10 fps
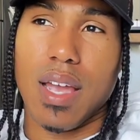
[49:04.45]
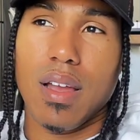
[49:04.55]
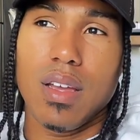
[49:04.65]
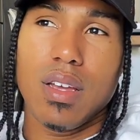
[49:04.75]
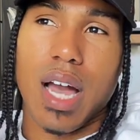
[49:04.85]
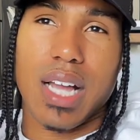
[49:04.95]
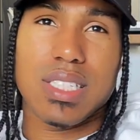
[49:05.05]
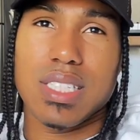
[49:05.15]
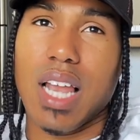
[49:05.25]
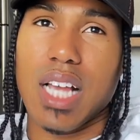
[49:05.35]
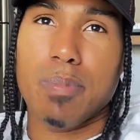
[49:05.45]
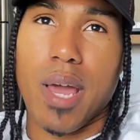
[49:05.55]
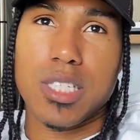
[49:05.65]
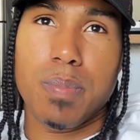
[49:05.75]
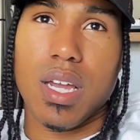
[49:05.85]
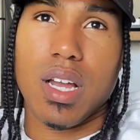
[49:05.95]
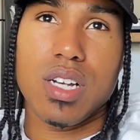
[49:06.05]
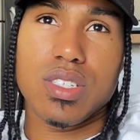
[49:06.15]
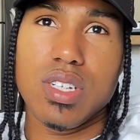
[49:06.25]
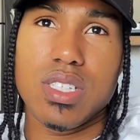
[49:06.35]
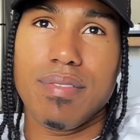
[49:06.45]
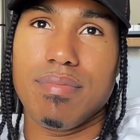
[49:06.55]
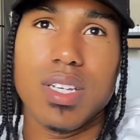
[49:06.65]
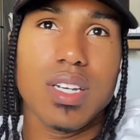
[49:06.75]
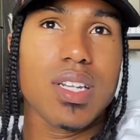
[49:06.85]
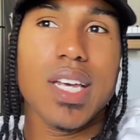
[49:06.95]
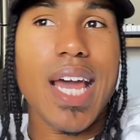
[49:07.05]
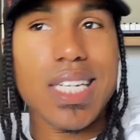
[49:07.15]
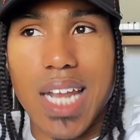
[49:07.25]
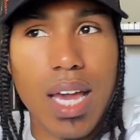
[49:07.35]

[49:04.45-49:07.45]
You know what I'm saying? Like, I can see like Spanish-speaking countries,